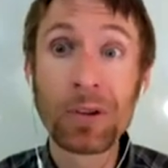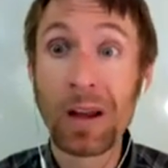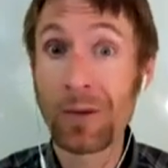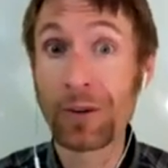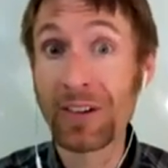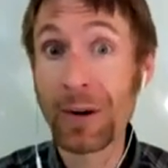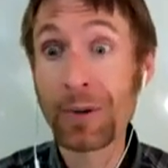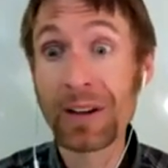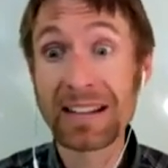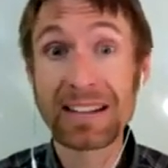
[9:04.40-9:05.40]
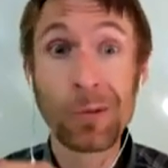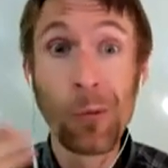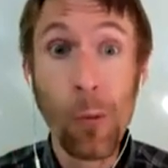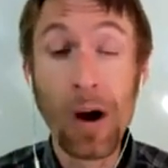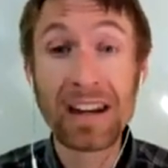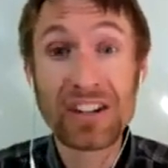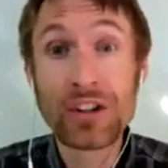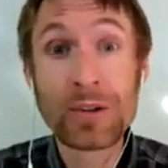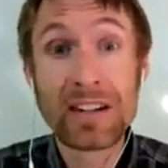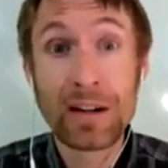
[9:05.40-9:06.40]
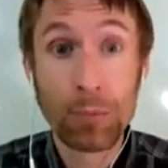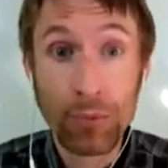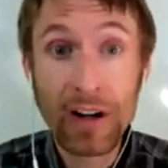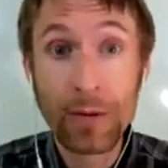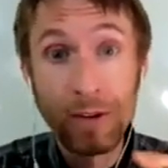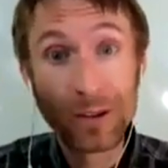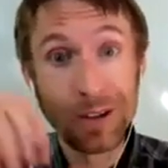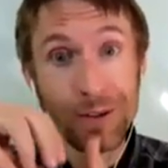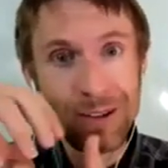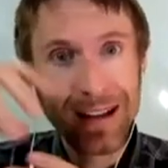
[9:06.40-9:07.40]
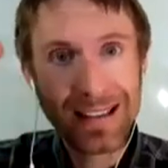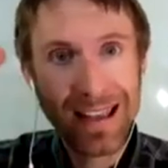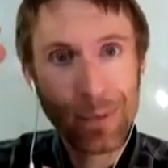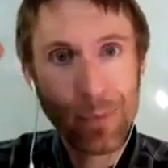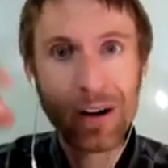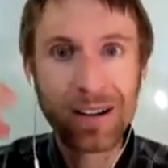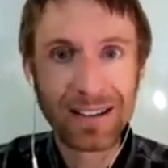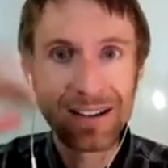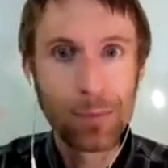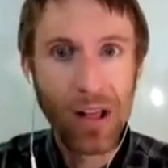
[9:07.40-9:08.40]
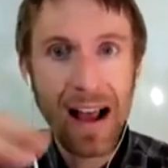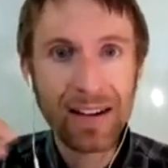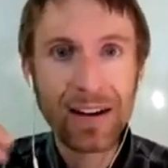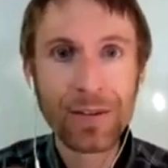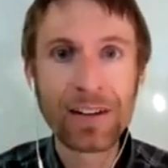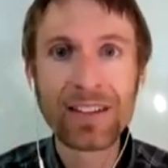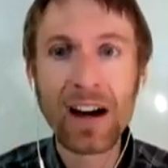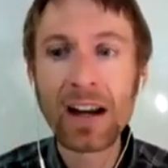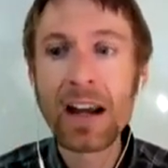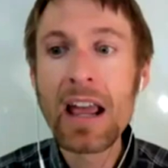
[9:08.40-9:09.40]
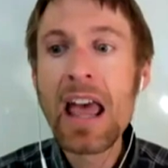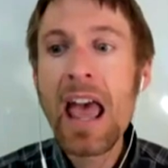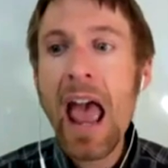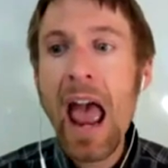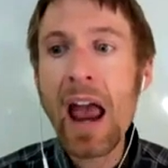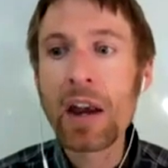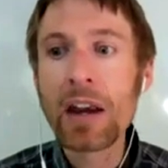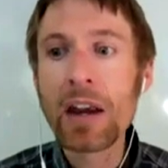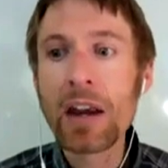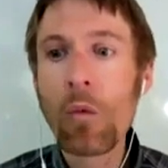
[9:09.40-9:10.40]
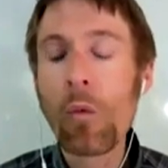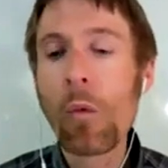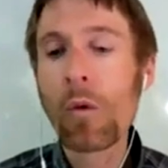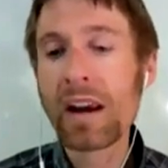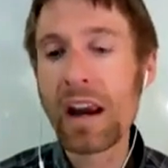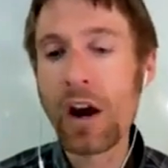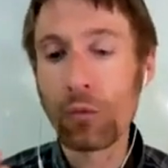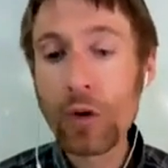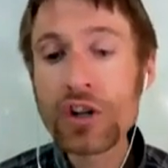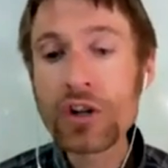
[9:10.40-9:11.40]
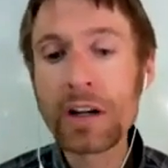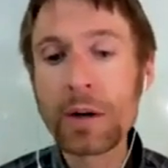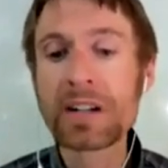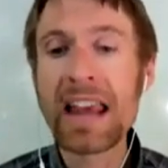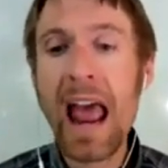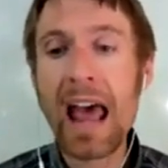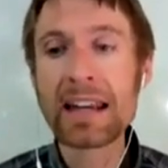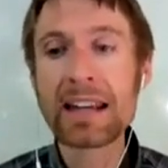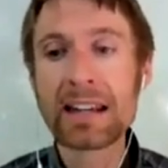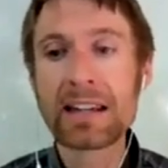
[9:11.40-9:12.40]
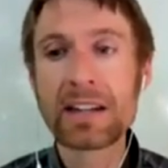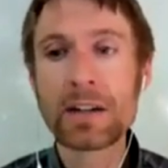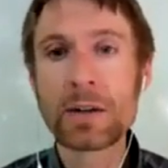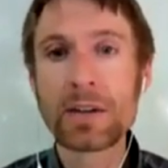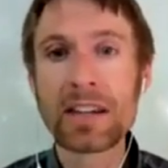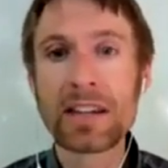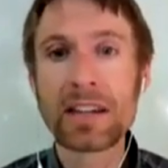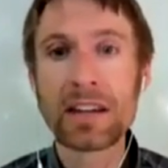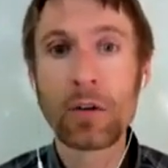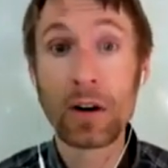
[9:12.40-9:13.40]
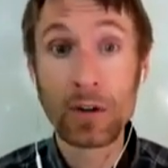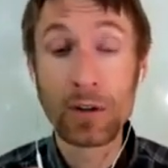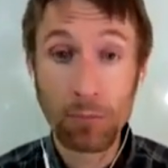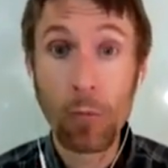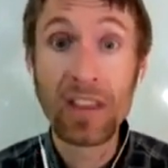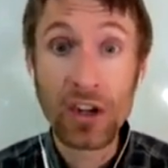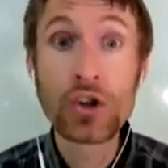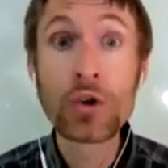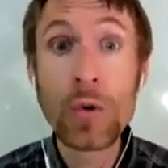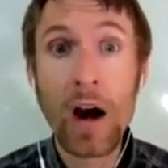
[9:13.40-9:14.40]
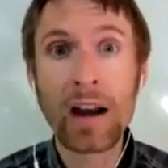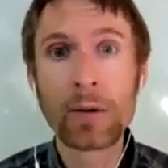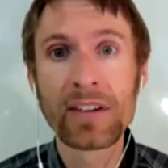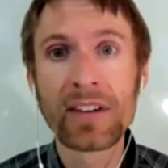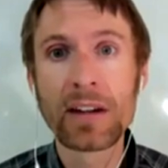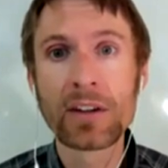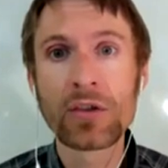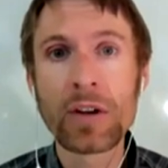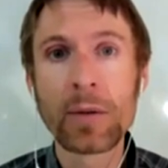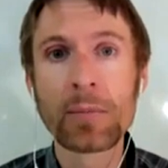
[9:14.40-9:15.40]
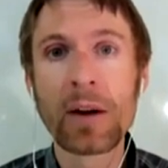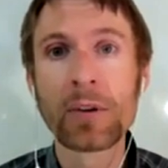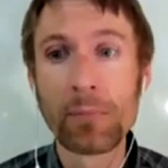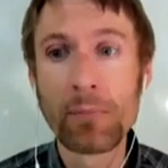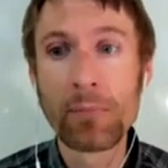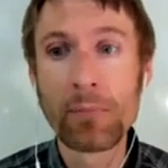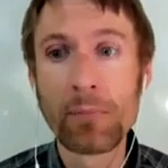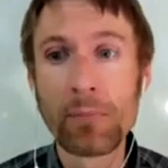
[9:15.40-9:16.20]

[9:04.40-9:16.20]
like, for example, it's what is used in a Brita filter. If you take that apart and it's the black stuff inside. And originally it was added into it was when the new Iowa City treatment plant was built